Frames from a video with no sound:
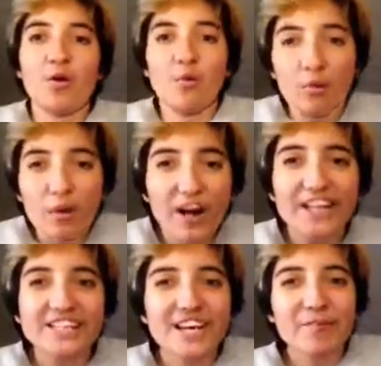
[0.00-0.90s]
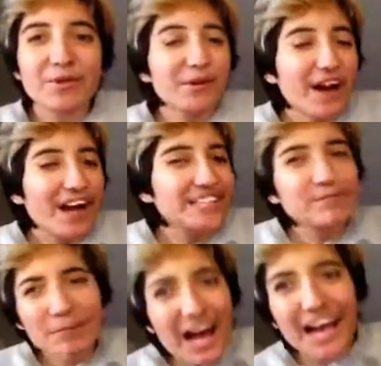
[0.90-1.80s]
What is up, you guys?
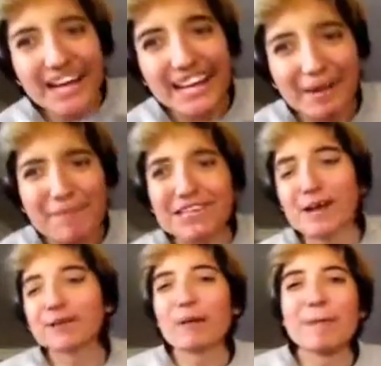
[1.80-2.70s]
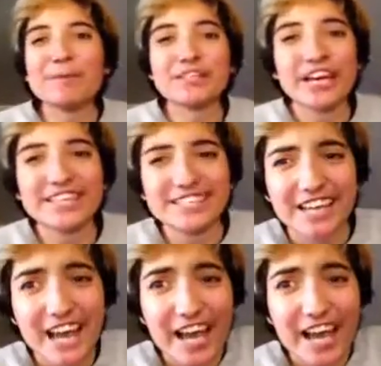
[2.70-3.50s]
My name is Awesome Happy Jace,